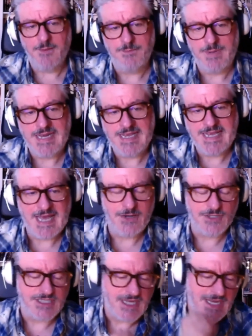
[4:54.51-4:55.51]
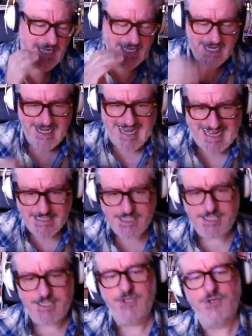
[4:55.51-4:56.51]
Bleak House led
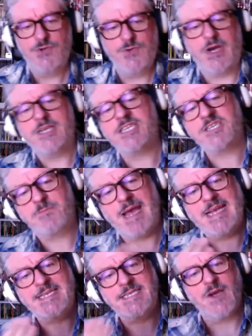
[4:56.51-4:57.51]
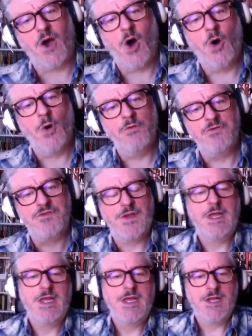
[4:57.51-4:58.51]
to a spate of
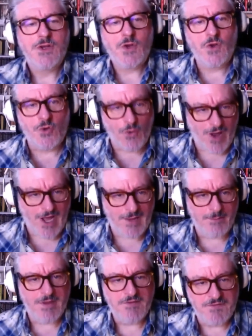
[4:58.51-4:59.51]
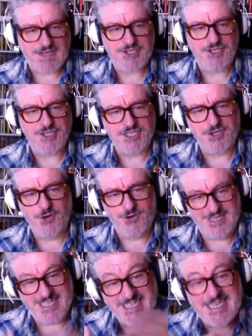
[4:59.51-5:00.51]
crime fiction
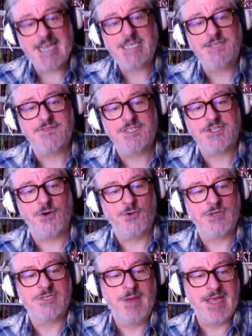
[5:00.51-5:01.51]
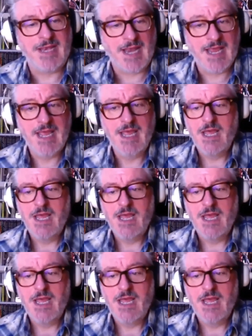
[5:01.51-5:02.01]
stories, detective stories mainly.